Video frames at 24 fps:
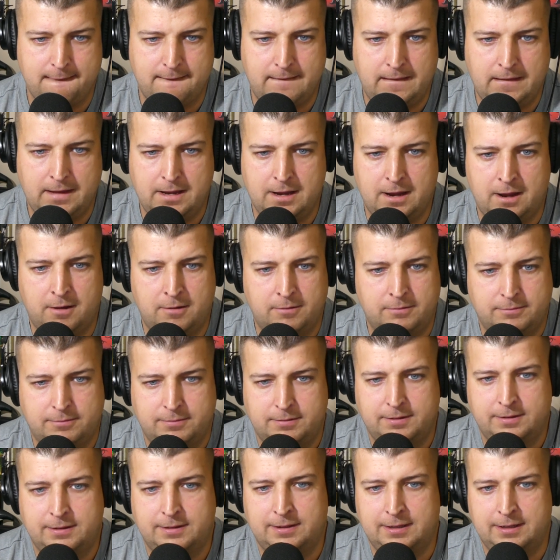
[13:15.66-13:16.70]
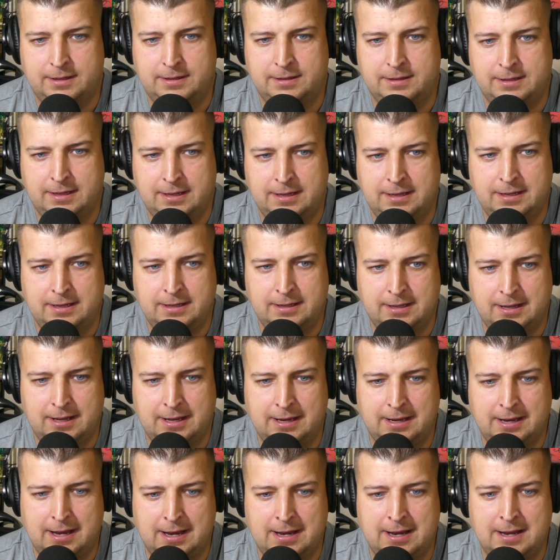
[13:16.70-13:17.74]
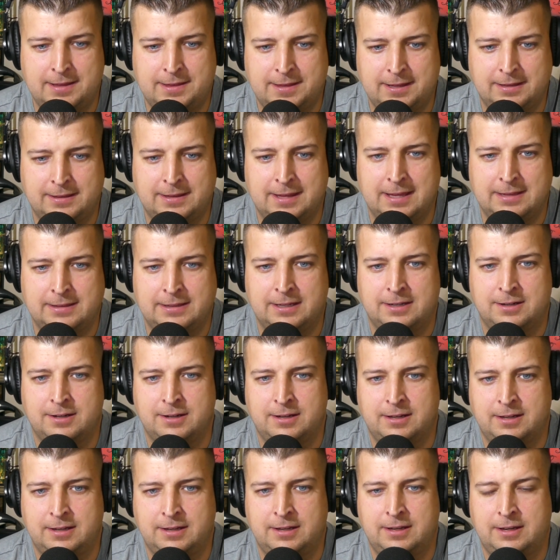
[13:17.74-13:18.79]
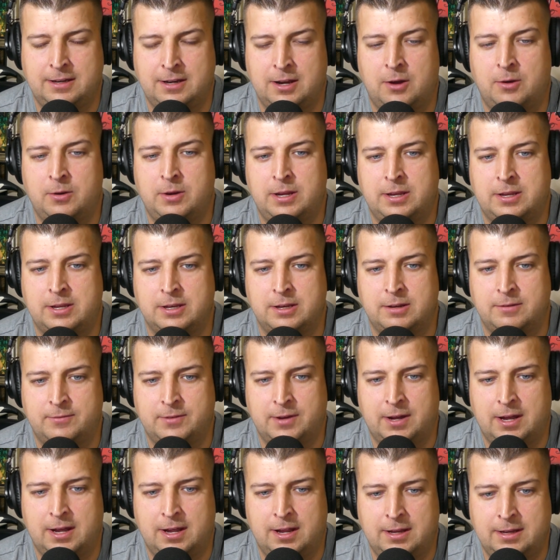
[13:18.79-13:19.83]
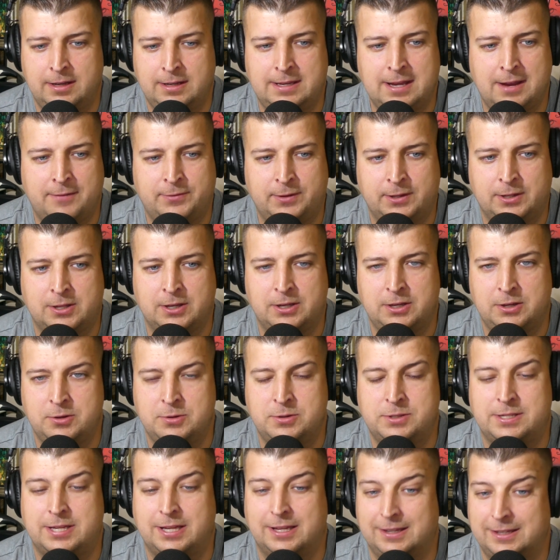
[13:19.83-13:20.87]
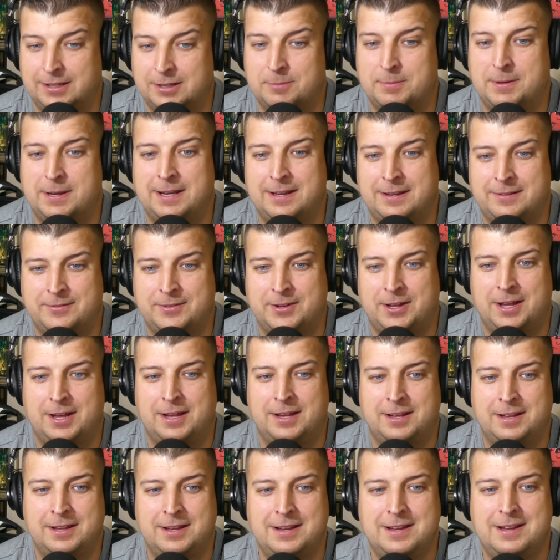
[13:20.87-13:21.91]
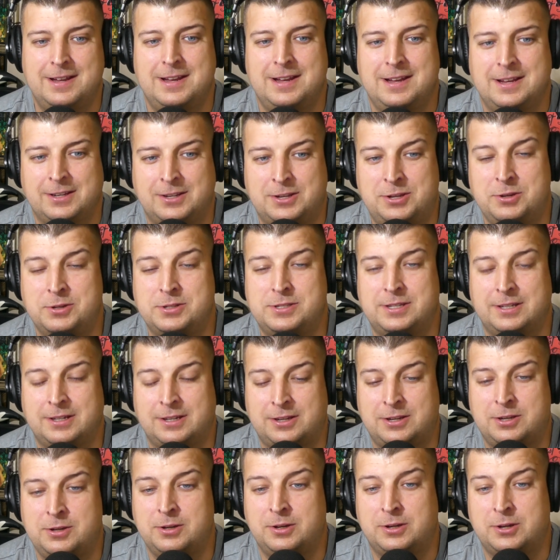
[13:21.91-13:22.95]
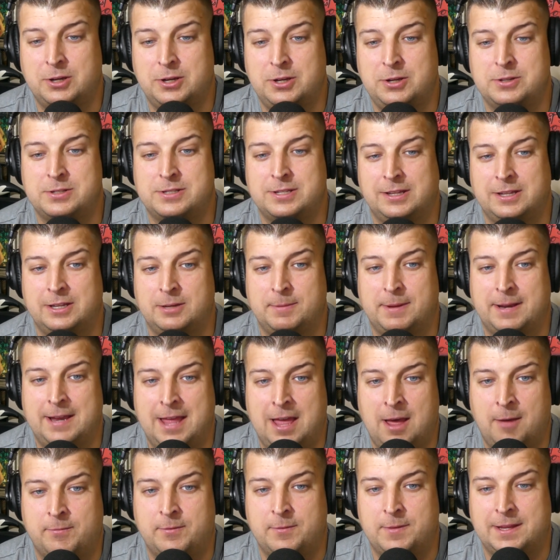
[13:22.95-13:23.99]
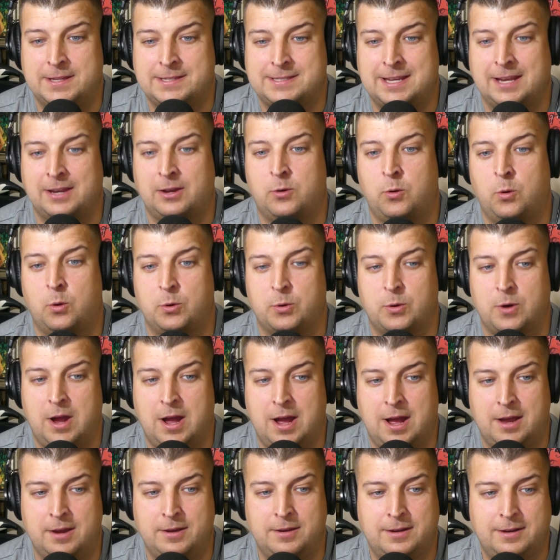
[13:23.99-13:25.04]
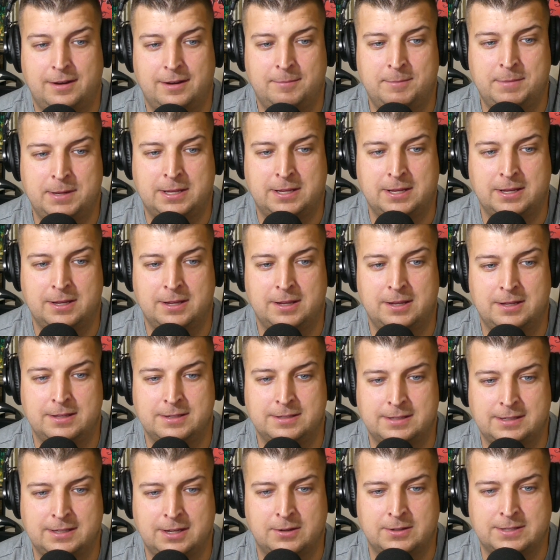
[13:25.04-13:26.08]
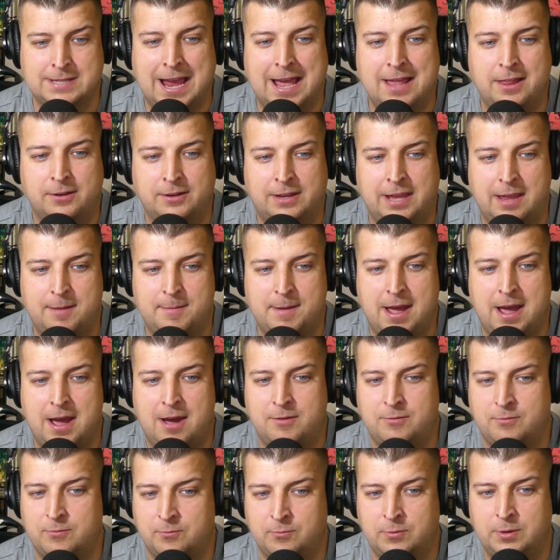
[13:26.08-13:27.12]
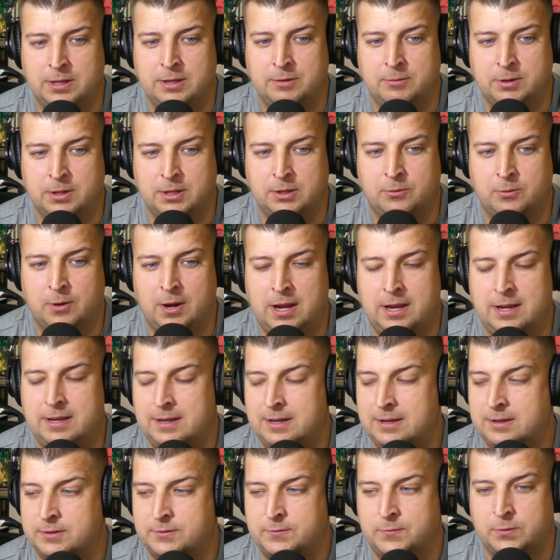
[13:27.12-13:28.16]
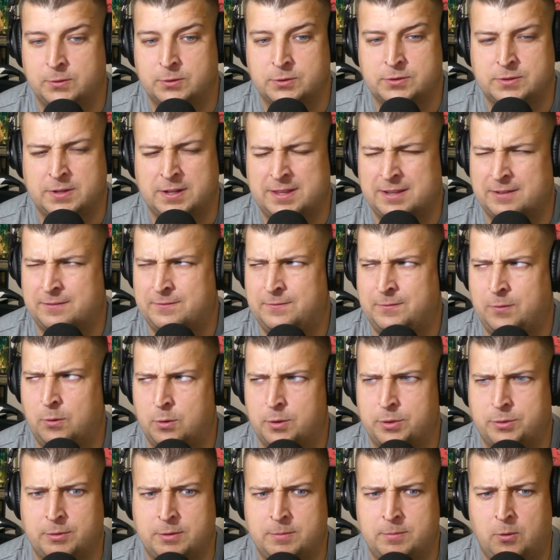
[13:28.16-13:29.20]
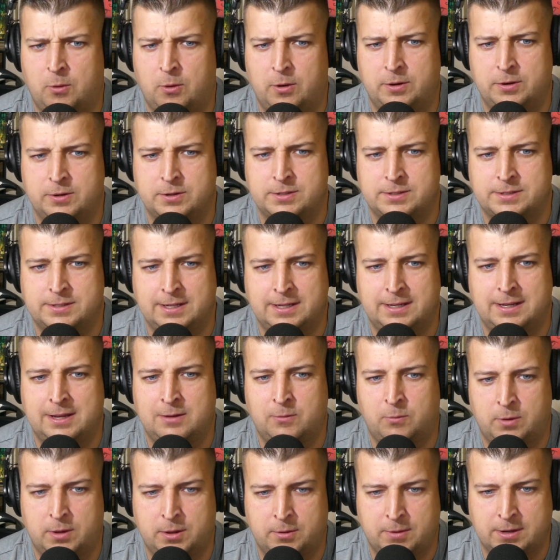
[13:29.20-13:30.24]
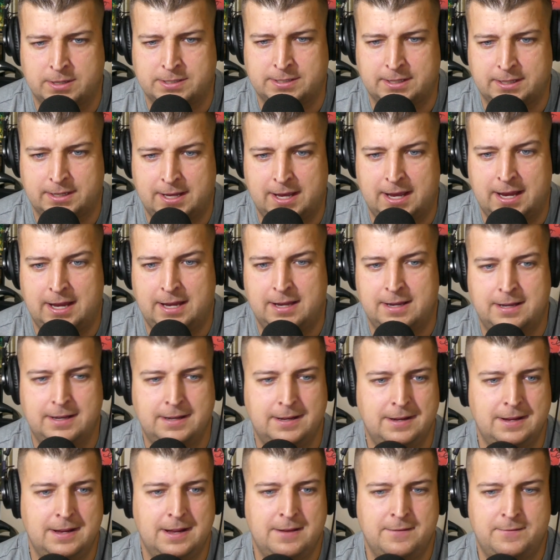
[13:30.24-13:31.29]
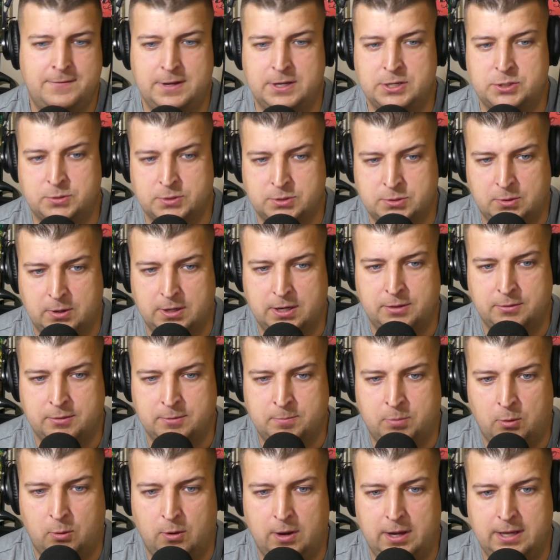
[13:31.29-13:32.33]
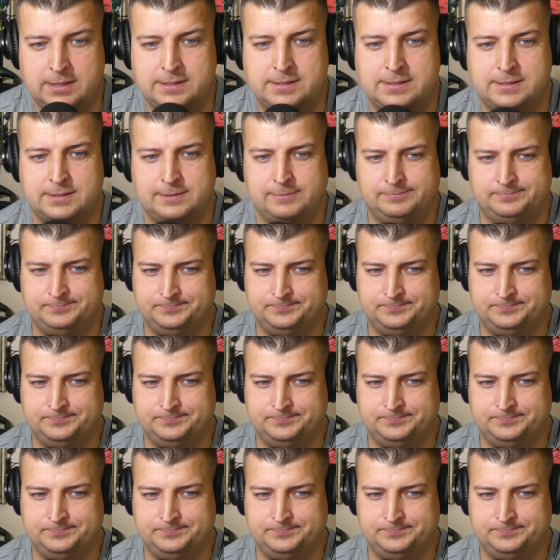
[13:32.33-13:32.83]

you know, the the and, and I think that the you know he could have uh, he definitely could have used a little bit of uh, could have used a little bit of help from that second quarter on because you know Tyler came out really really great. He hit his first I think four three pointers. Didn't hit one the rest of the night. Finished with 23 points,